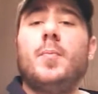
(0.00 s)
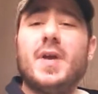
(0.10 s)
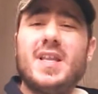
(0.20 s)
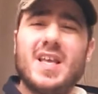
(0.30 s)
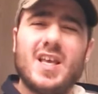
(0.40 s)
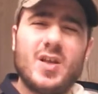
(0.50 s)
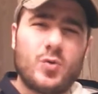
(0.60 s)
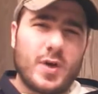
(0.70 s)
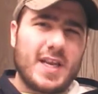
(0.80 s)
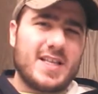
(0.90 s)
But
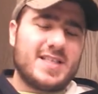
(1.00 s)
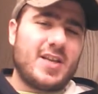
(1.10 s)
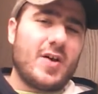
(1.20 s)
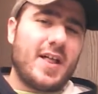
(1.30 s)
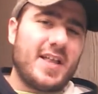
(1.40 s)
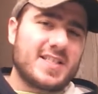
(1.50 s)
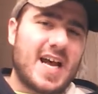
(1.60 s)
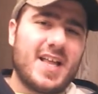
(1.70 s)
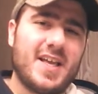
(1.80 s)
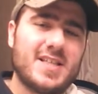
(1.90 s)
you're looking at Ezekiel Elliott's
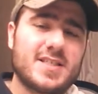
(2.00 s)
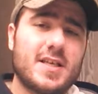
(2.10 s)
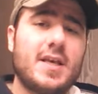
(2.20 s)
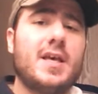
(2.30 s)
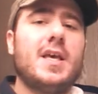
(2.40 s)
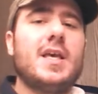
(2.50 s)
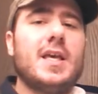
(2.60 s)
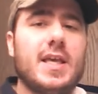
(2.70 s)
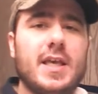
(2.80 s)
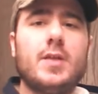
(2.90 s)
highlights,
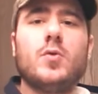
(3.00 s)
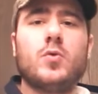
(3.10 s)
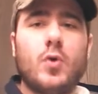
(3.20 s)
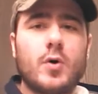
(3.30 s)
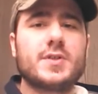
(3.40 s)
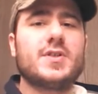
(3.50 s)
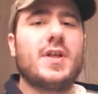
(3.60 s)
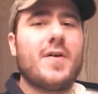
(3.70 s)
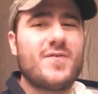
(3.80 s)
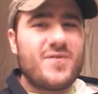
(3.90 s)
he looks
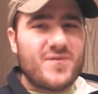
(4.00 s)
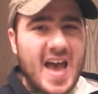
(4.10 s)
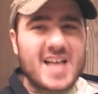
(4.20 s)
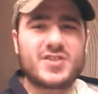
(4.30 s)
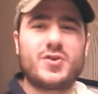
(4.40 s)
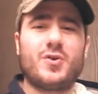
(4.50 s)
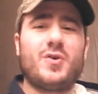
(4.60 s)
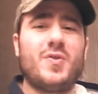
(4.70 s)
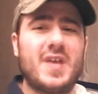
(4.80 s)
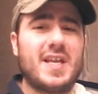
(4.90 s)
fast.
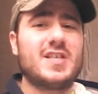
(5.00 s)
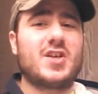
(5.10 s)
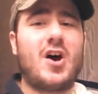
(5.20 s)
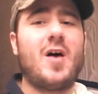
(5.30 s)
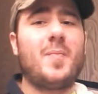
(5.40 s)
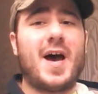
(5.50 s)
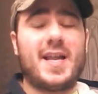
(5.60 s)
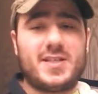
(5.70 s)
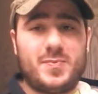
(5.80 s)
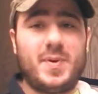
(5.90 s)
faster than his
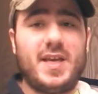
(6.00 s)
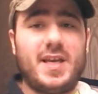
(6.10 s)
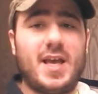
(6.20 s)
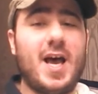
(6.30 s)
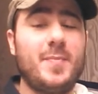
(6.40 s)
combine speed.